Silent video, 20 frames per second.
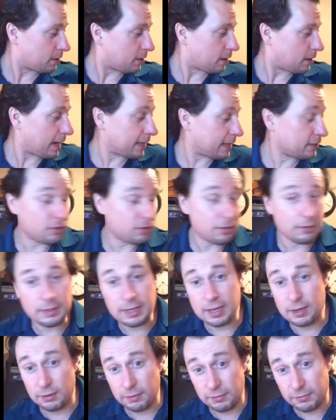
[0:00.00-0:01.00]
I do
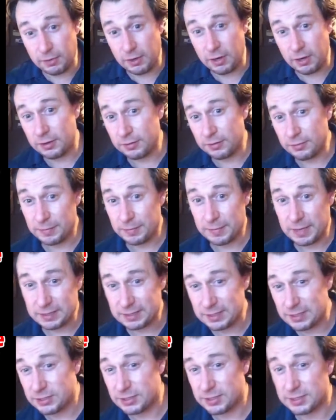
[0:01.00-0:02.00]
get over 100
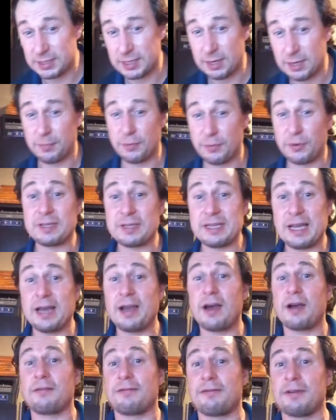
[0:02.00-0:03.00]
messages now per day
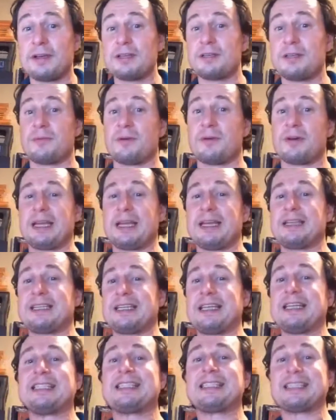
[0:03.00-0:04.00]
on Facebook. It's
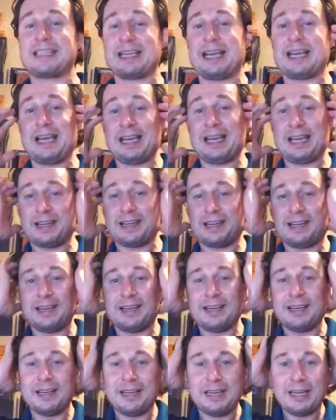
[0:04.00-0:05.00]
insane.
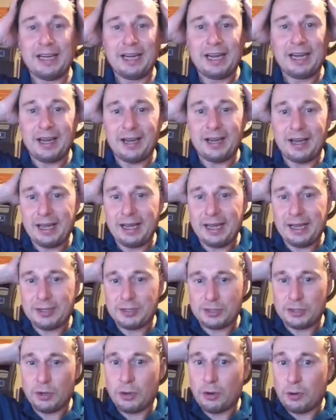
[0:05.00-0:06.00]

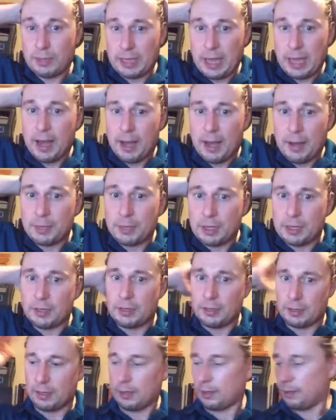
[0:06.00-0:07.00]
So yeah, I'm
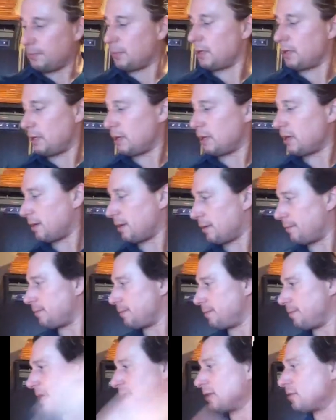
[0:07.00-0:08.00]
gonna
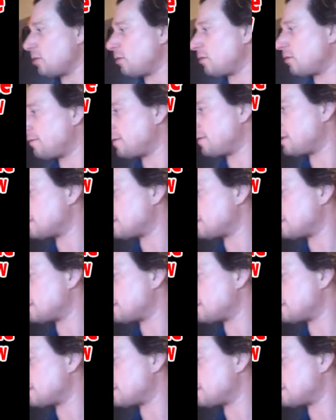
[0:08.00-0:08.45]
make note of it,